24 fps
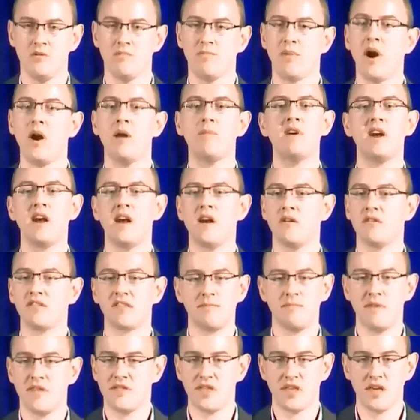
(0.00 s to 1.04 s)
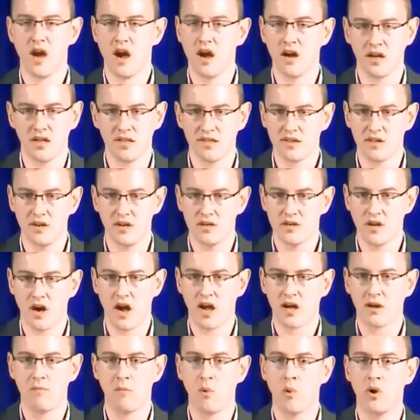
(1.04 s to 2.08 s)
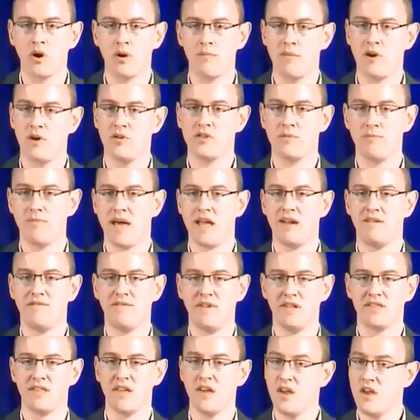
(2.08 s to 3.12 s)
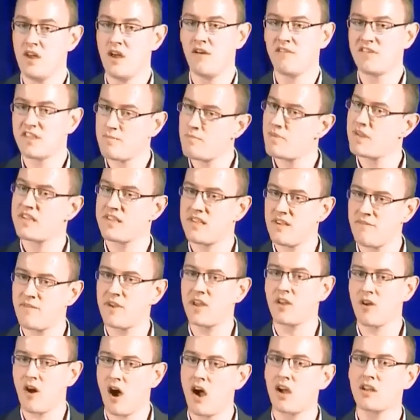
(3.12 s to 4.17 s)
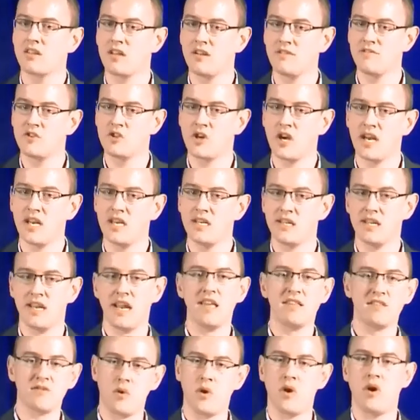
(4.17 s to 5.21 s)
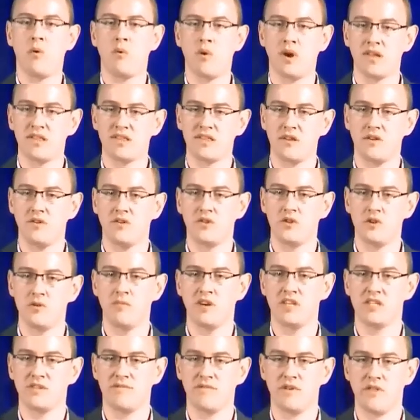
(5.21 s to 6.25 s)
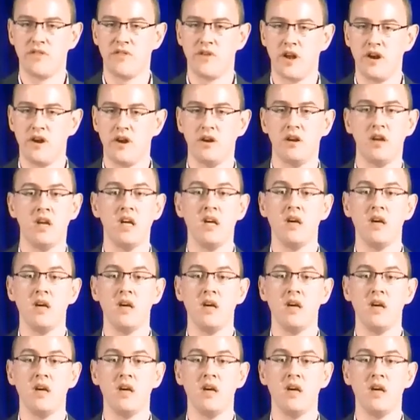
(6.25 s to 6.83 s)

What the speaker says: Barbara Arrowsmith Young is going to talk more about the benefits of specific cognitive training today, so I don't want to steal too much of her thunder.